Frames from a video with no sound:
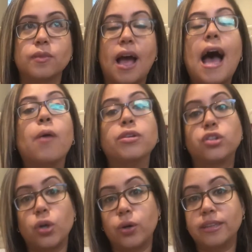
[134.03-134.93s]
I was
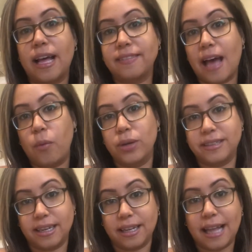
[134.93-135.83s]
told that that
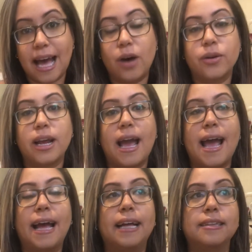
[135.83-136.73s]
wasn't allowed,
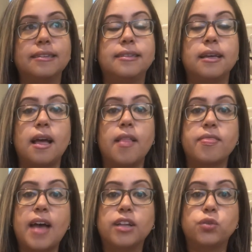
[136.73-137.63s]
and
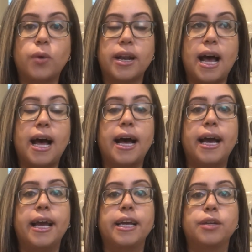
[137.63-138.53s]
that's when
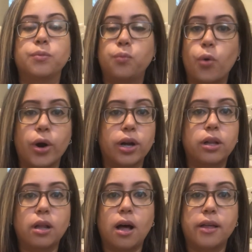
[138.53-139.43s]
I wore a
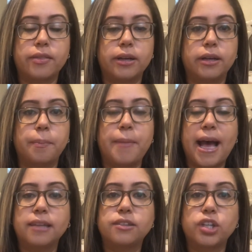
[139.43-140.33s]
cloth
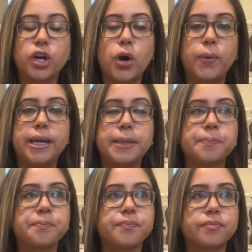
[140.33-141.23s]
mask to go in.